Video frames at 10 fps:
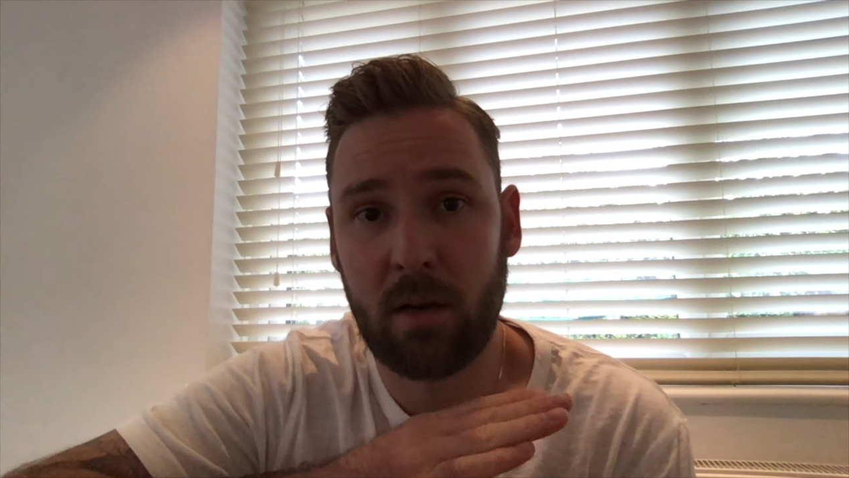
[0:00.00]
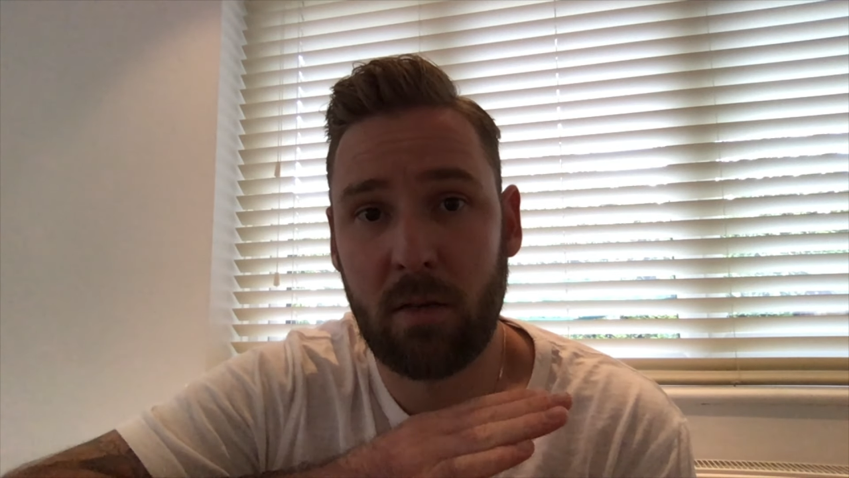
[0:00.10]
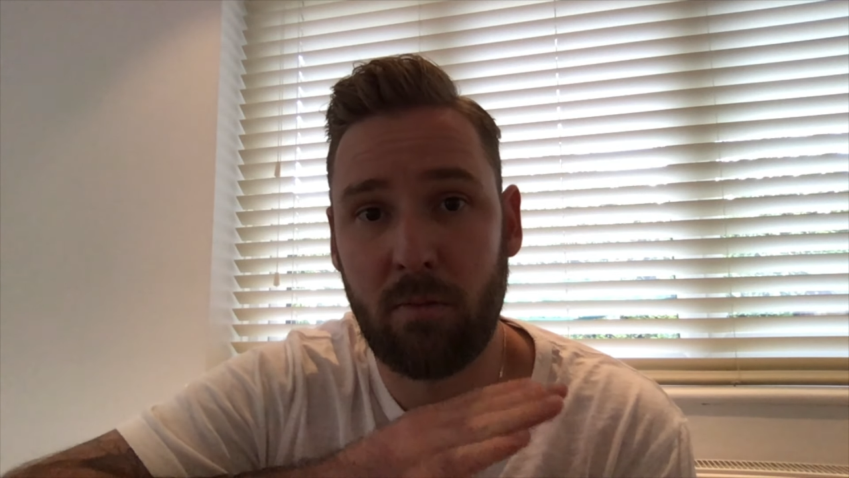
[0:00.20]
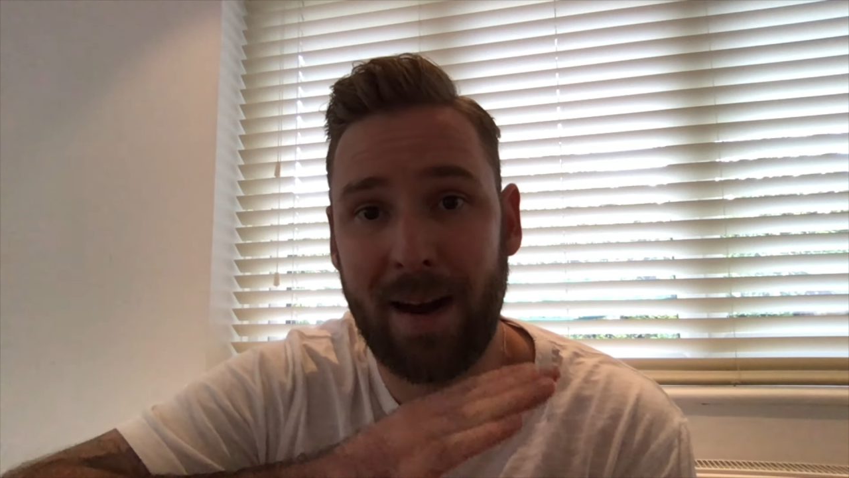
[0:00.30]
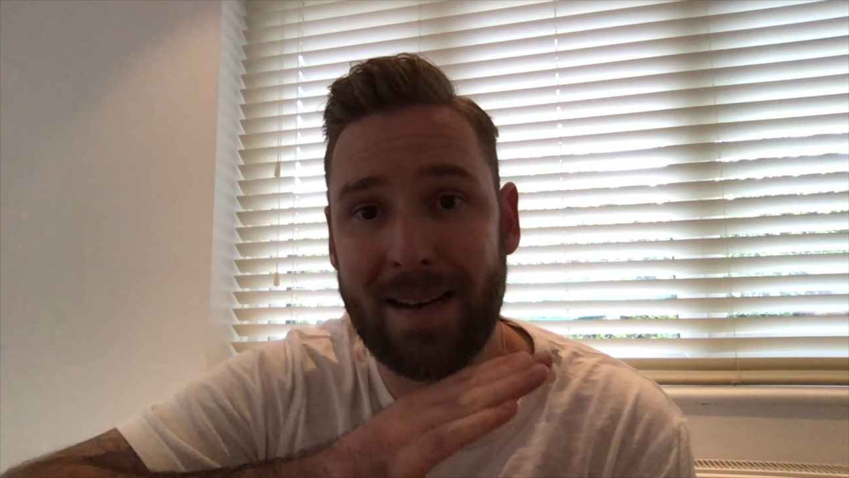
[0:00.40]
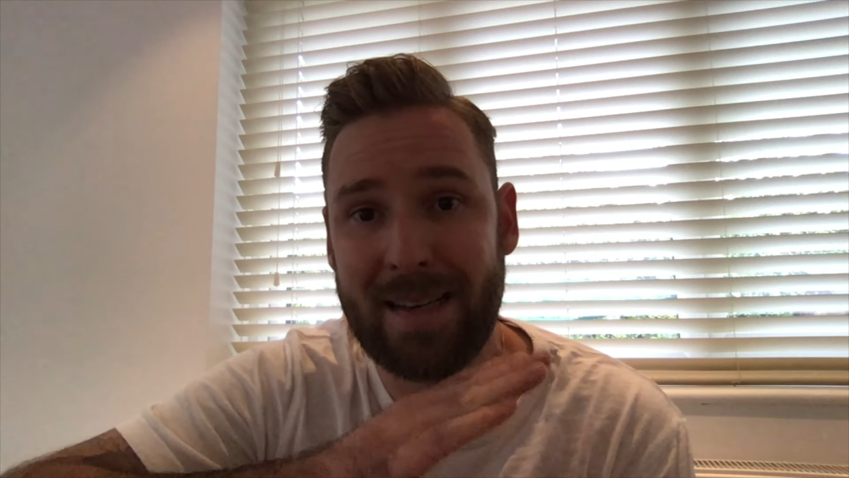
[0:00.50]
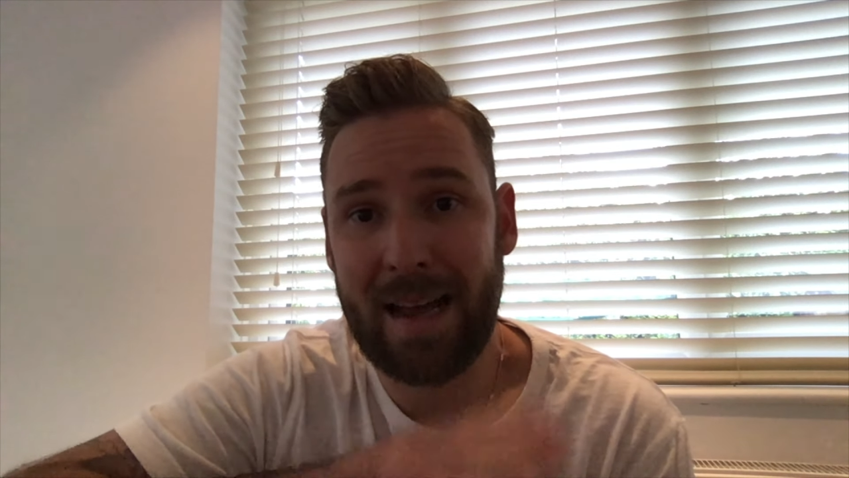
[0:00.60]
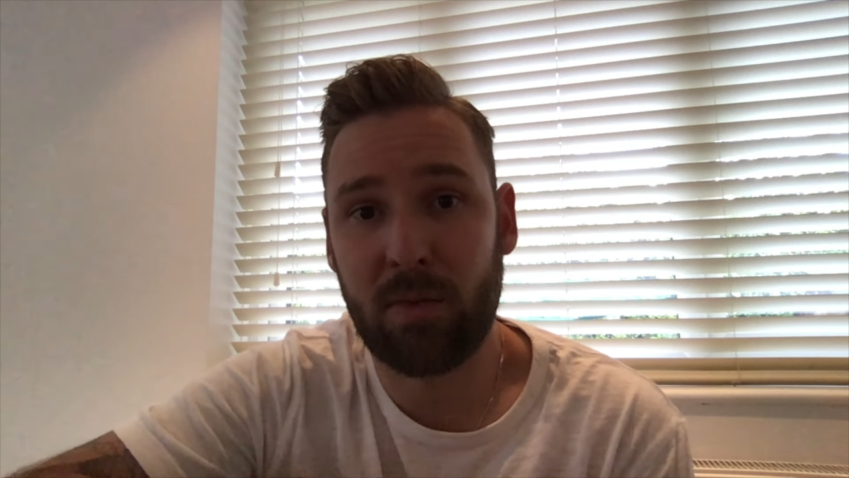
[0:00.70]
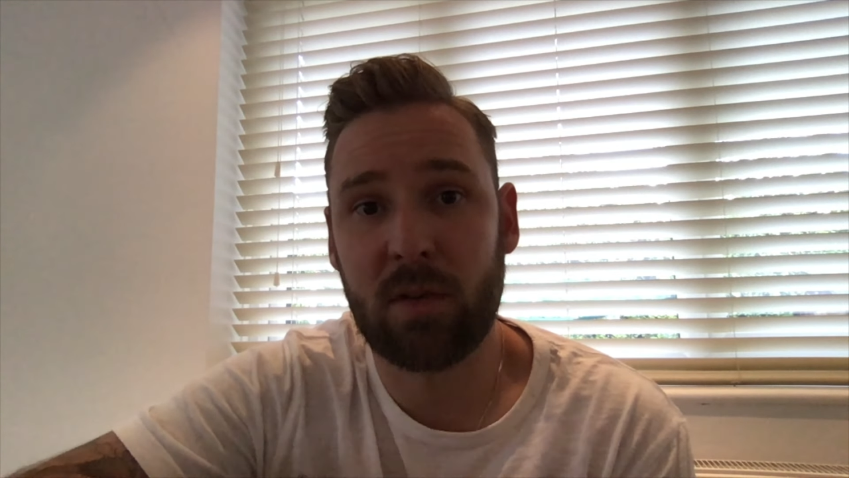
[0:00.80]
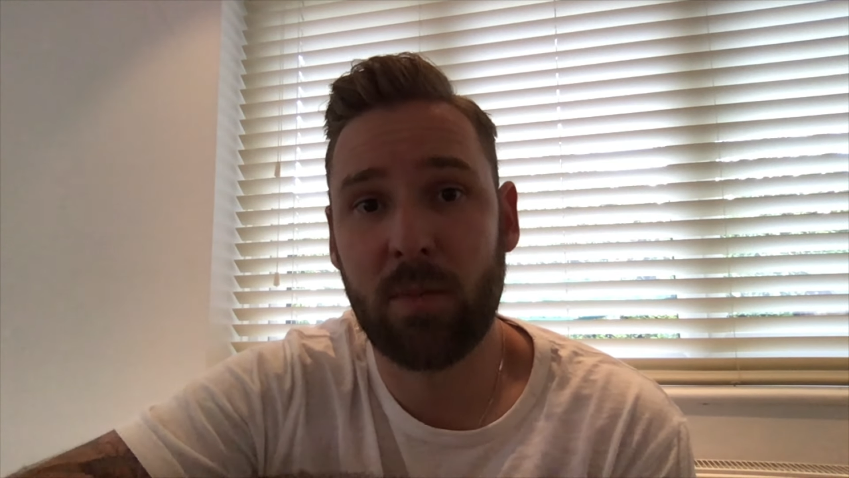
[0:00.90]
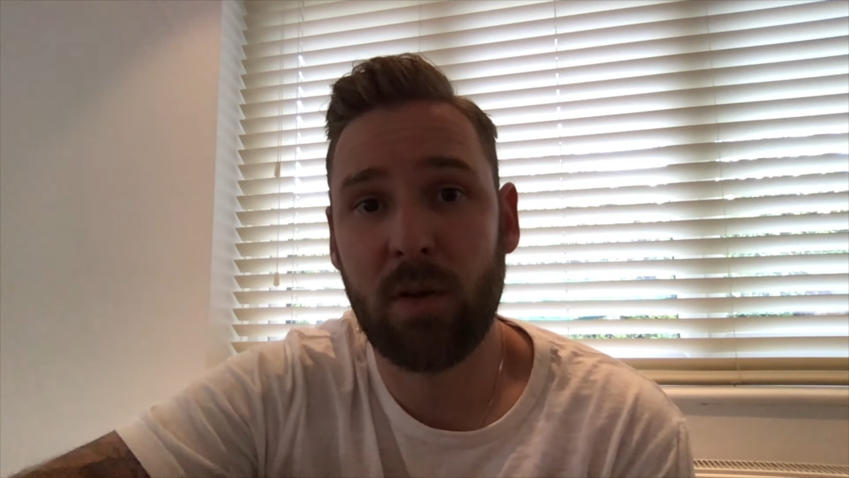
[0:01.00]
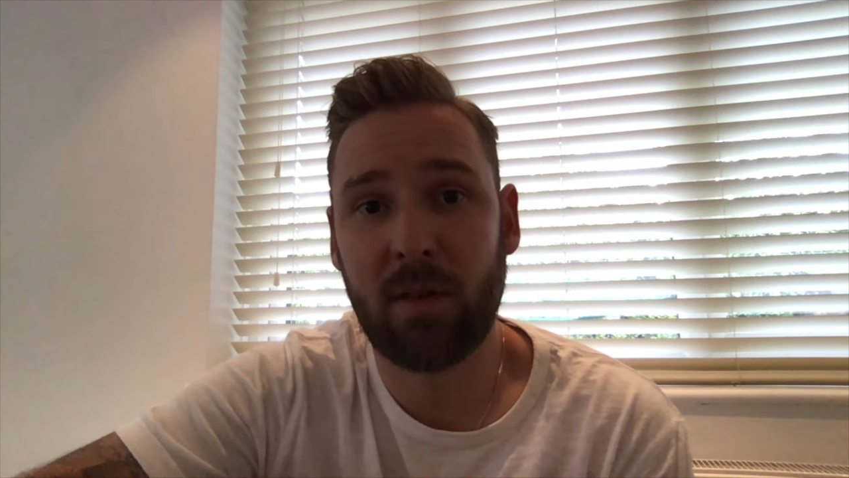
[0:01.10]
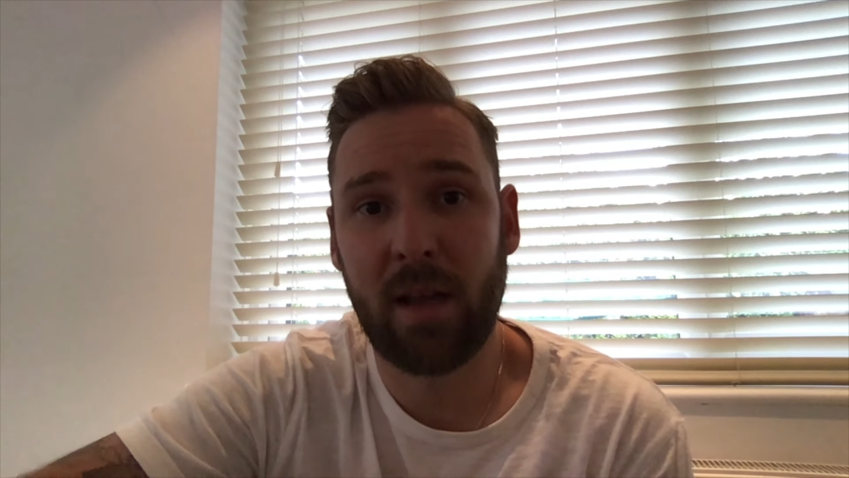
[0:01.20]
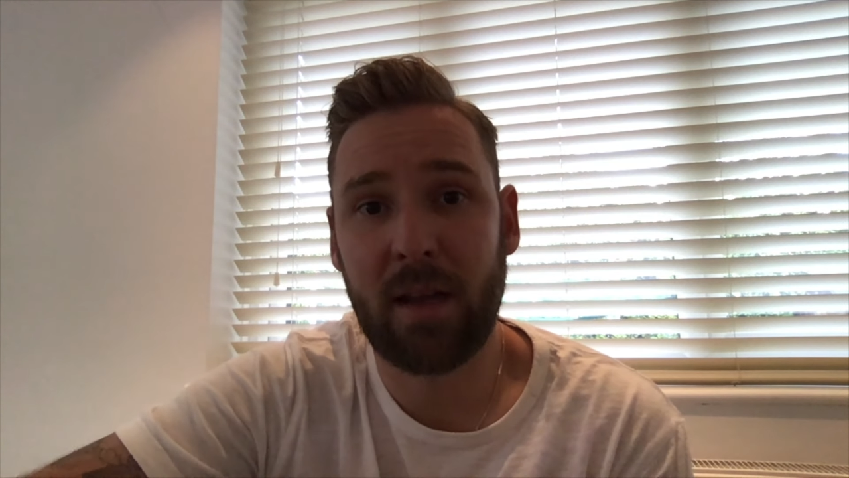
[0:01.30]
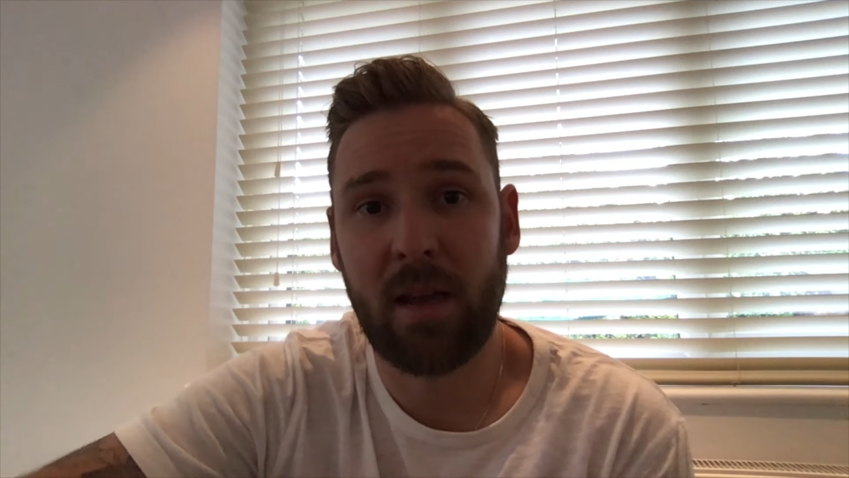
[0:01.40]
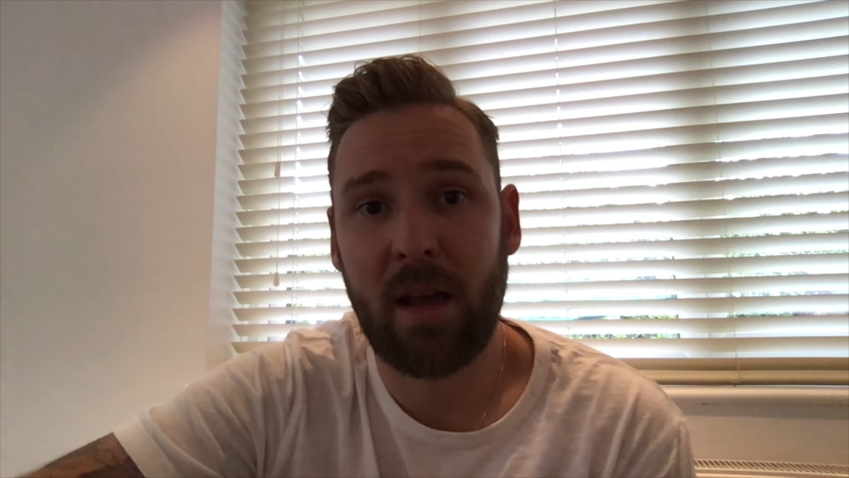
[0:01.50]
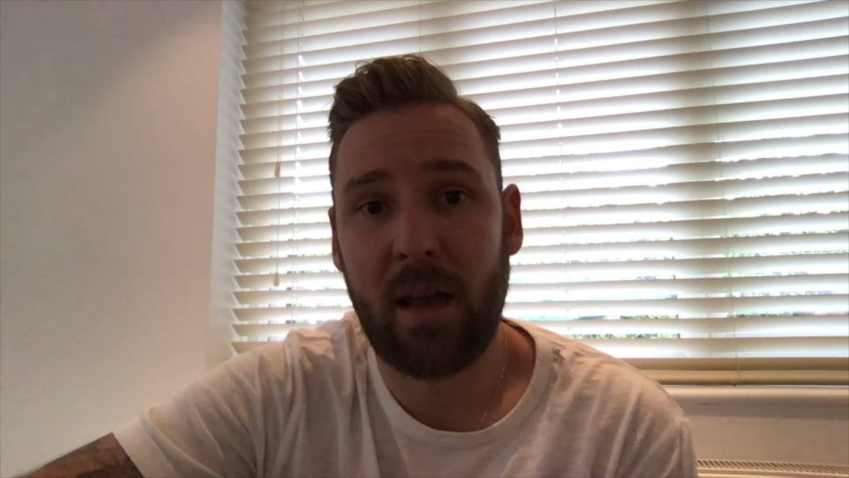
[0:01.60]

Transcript: ran down smoothly,